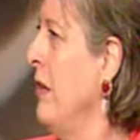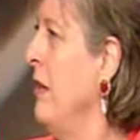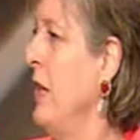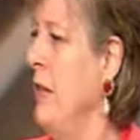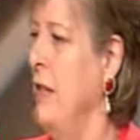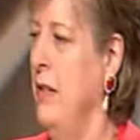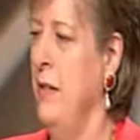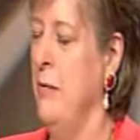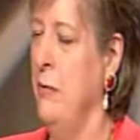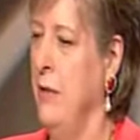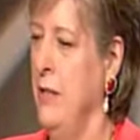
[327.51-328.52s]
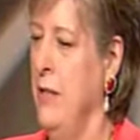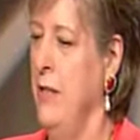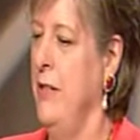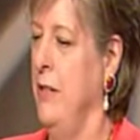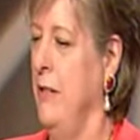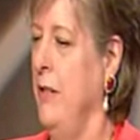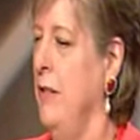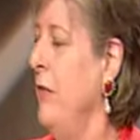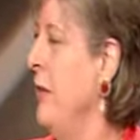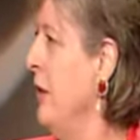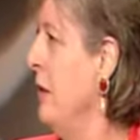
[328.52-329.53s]
And it, and they really need to
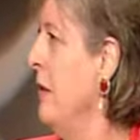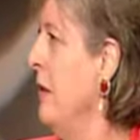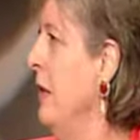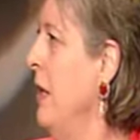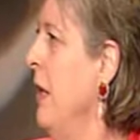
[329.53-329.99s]
live there;